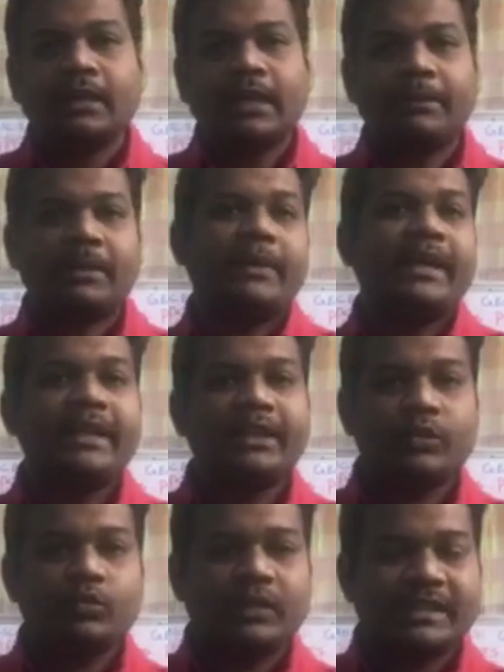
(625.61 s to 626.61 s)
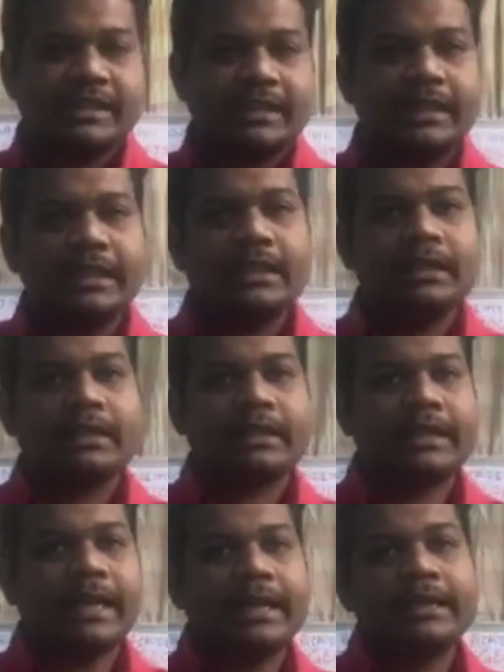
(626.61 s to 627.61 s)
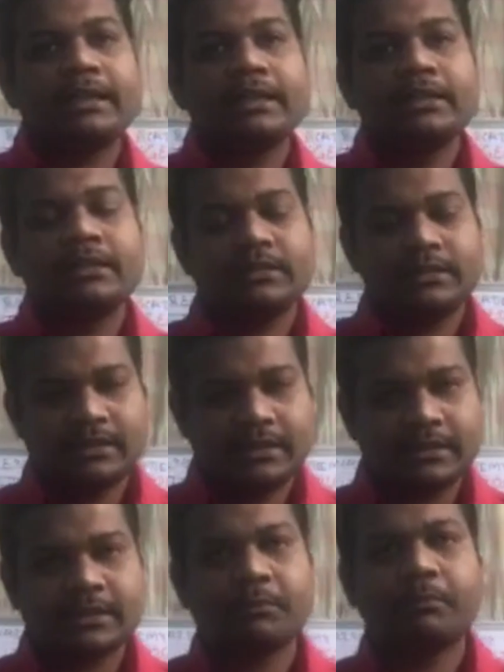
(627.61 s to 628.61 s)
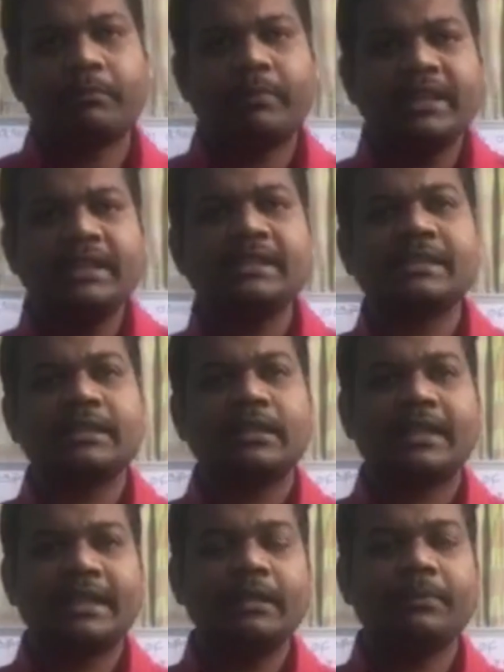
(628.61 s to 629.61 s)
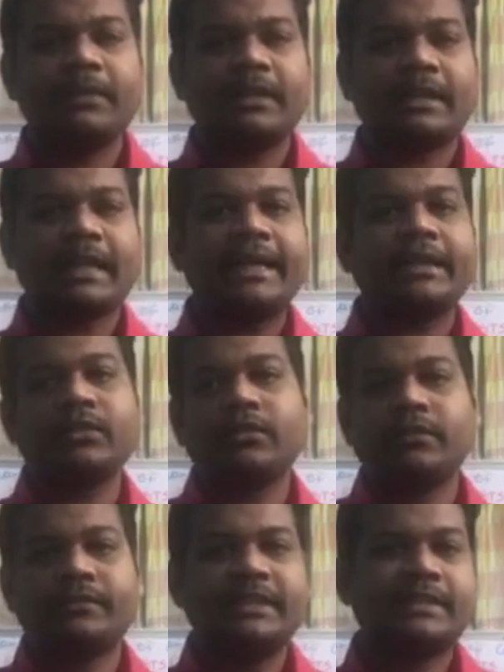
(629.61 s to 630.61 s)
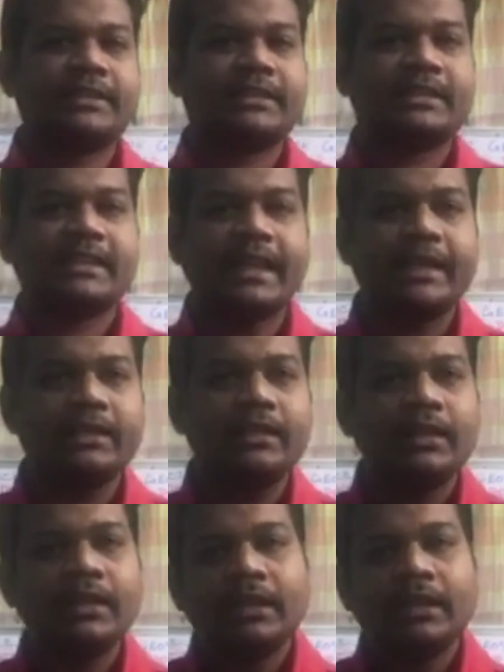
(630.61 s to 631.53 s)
I am reminding you once again that just please keep a track of this channel.